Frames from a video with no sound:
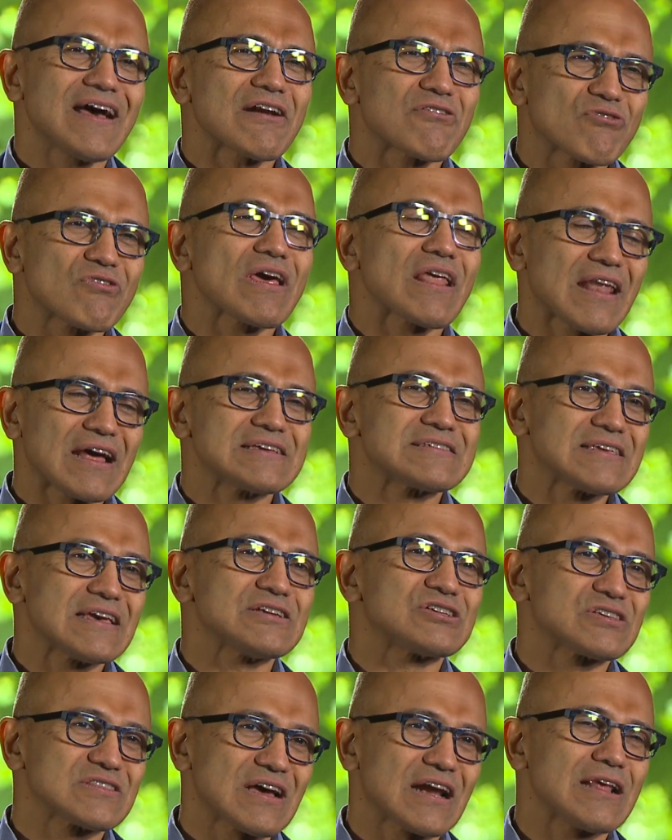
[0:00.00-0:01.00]
That
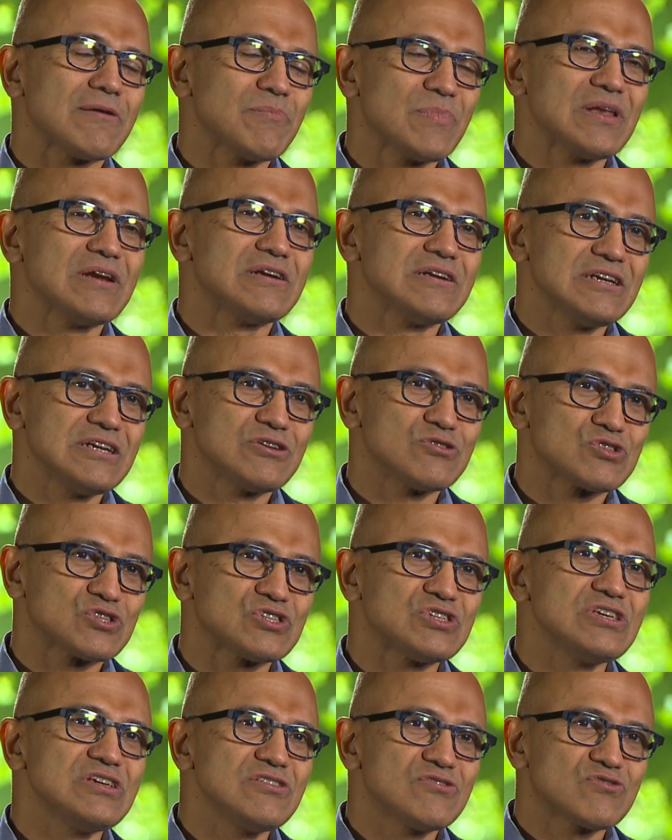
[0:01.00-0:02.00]
realization, that ability to
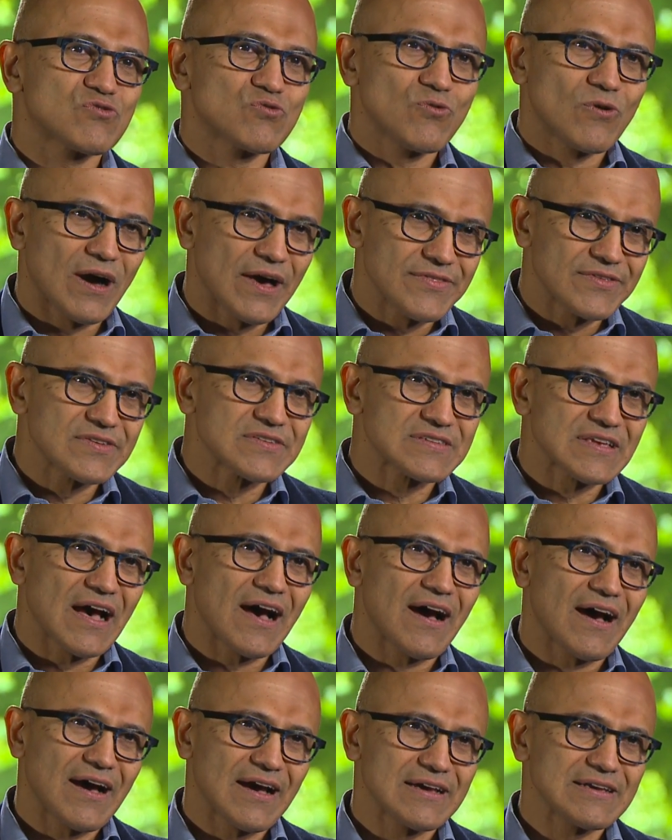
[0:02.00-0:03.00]
see through others'
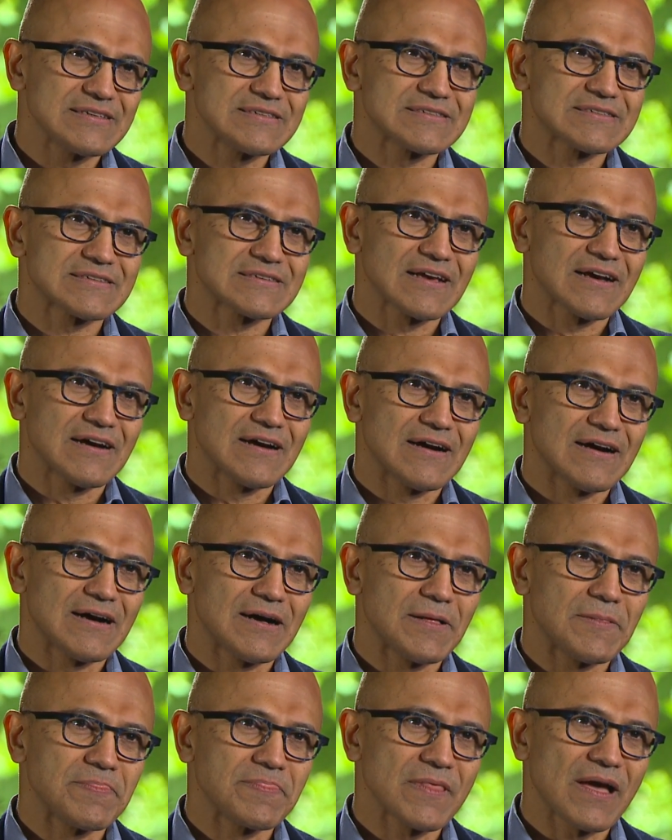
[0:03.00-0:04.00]
eyes,
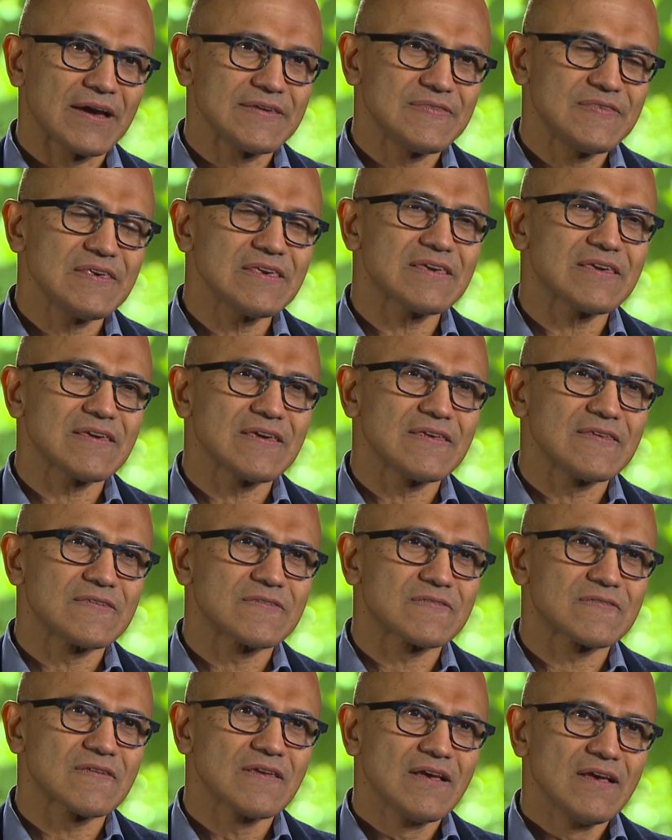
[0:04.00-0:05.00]
I think
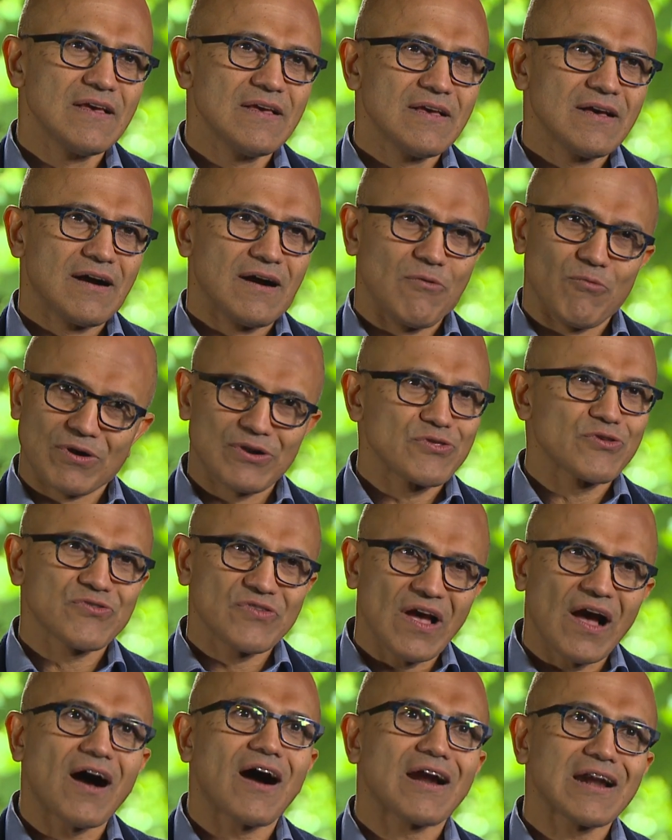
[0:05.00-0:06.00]
is one of those
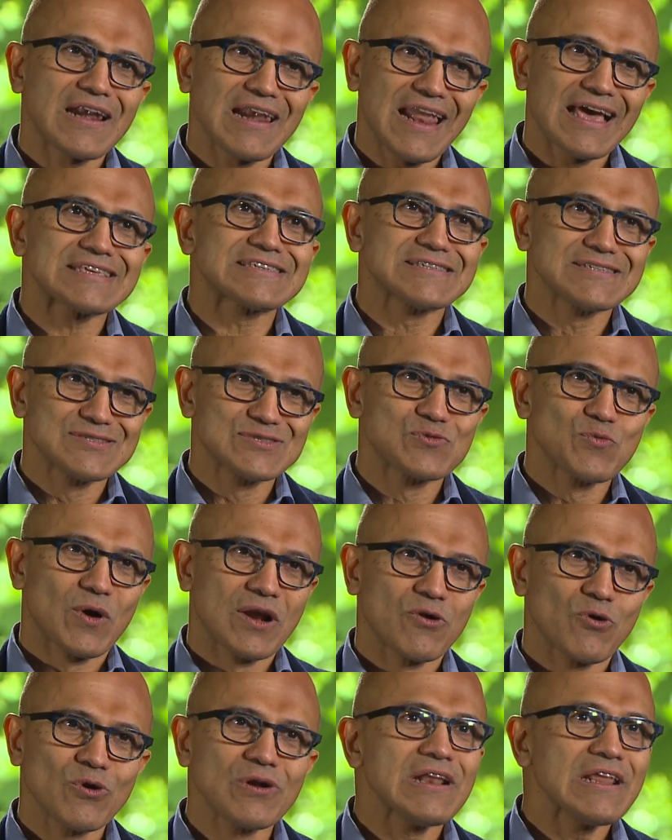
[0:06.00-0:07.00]
hard lessons
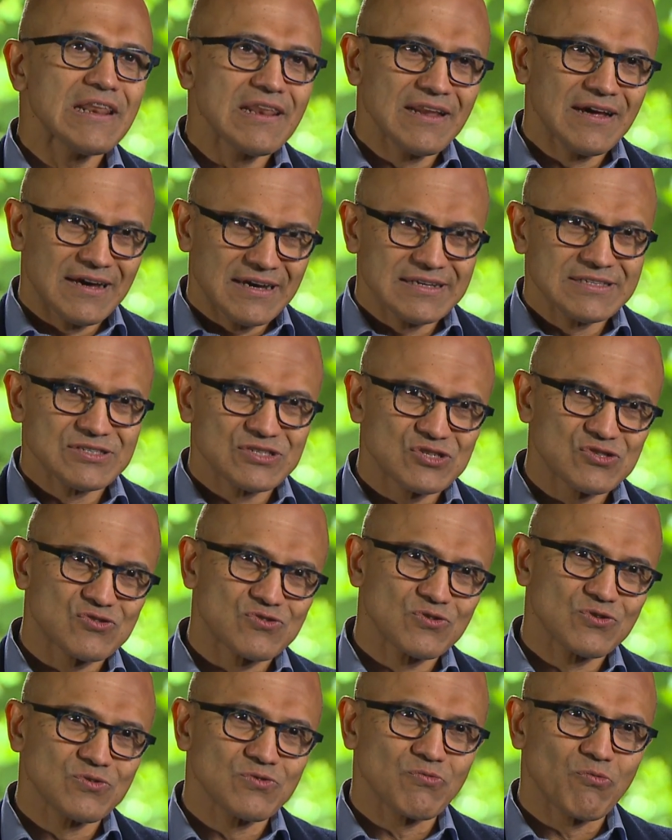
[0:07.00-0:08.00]
one only learns
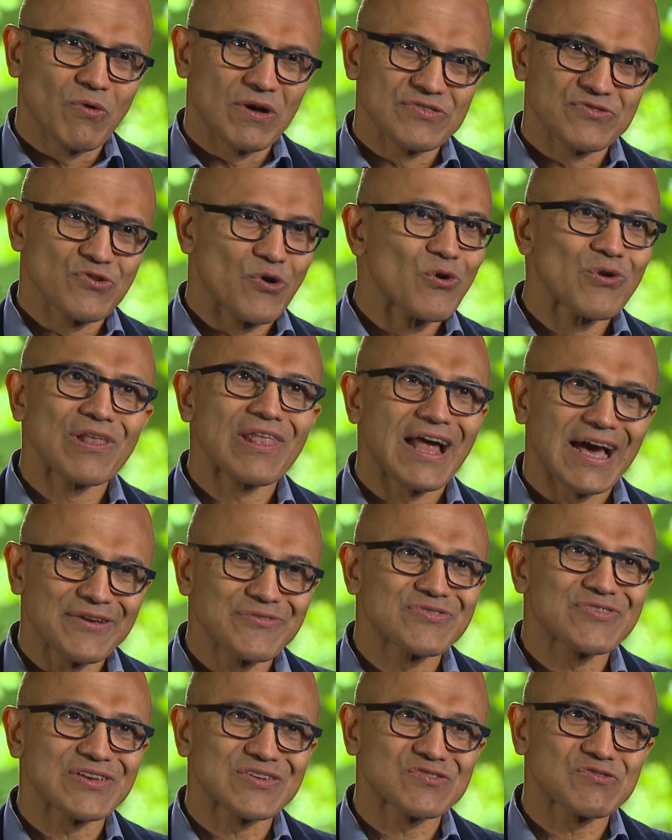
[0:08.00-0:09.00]
through one's own
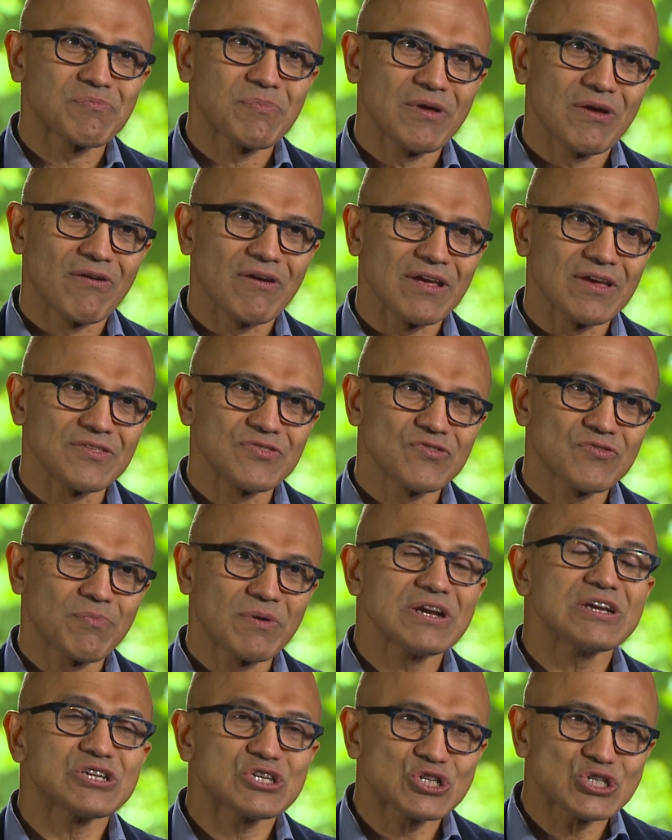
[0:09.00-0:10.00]
life's experience.
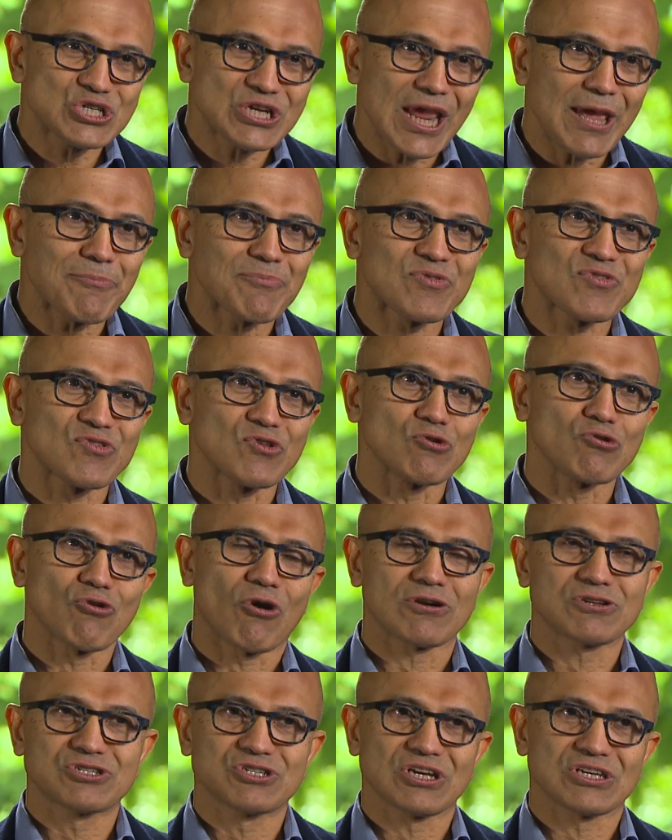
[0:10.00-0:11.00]
But it shapes you,
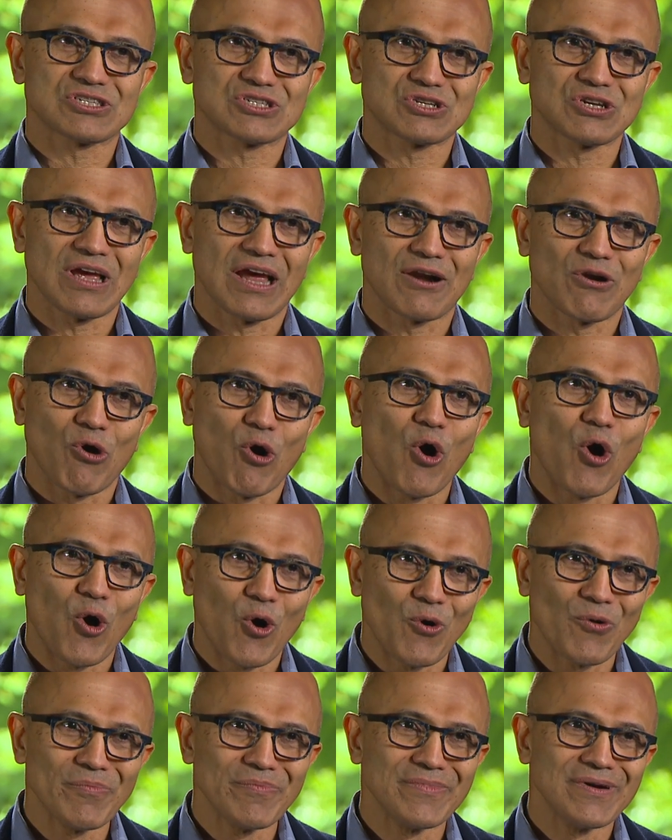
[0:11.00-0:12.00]
not just at
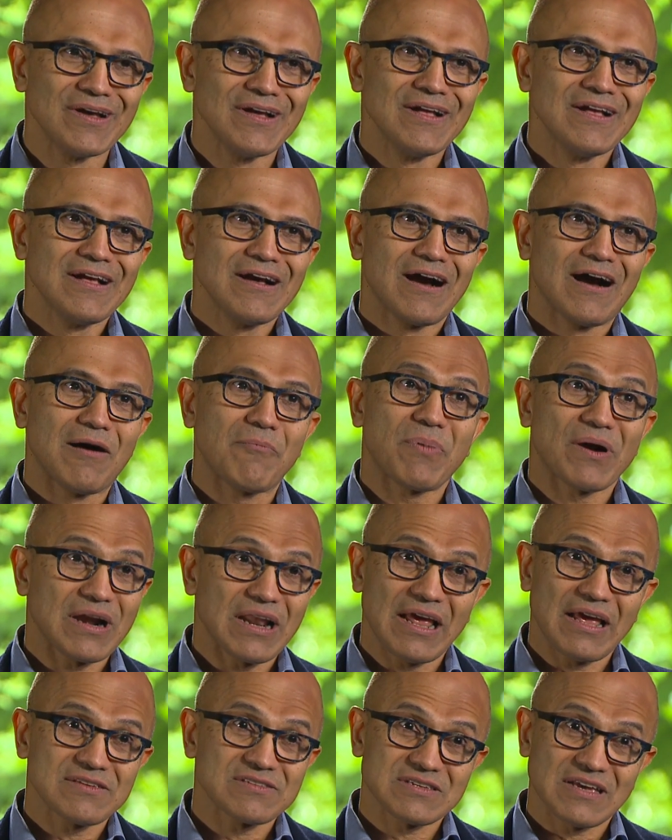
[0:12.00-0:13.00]
home, but
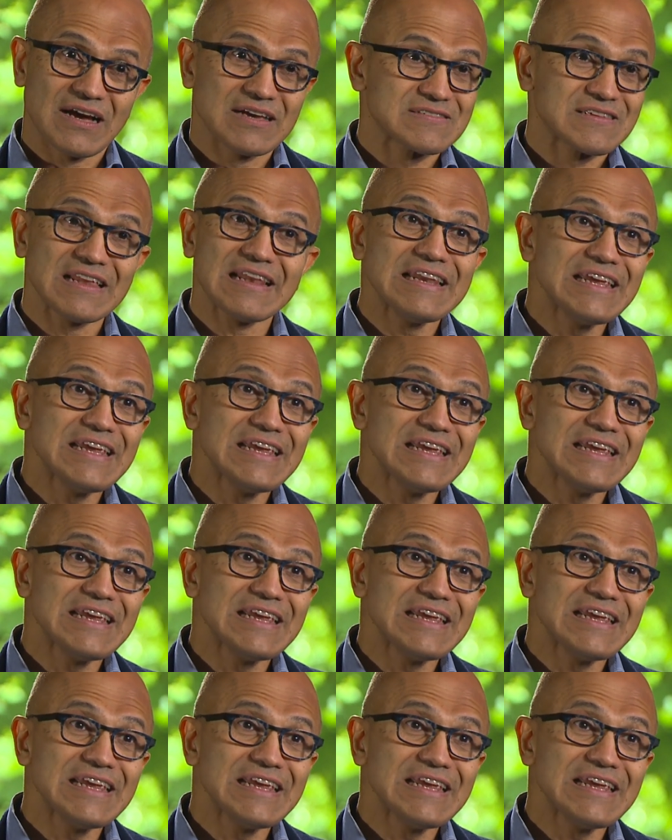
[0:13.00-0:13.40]
as a